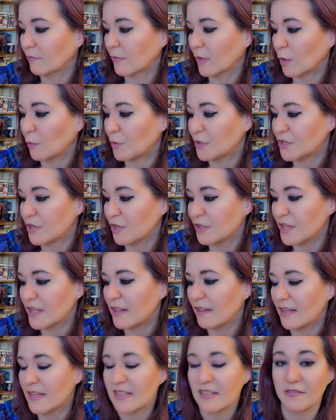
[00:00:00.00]
Return to
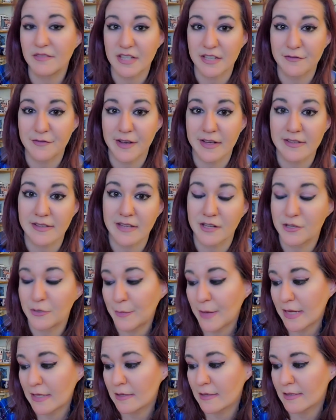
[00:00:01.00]
the list of defects that you
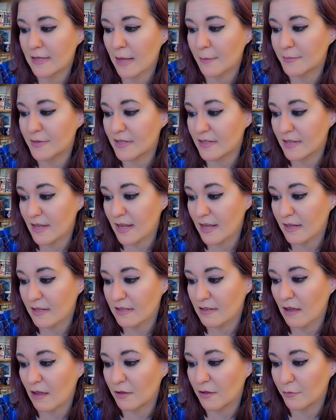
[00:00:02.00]
made in step
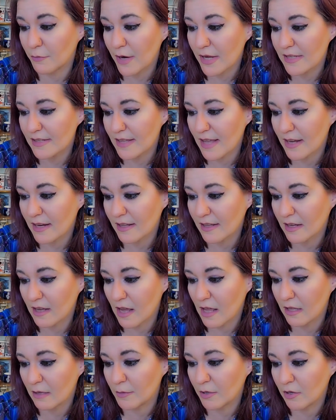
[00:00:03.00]
6. On the right side of the
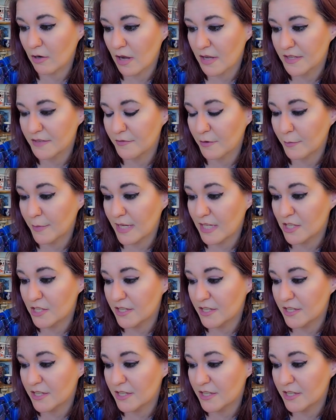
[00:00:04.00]
column across from each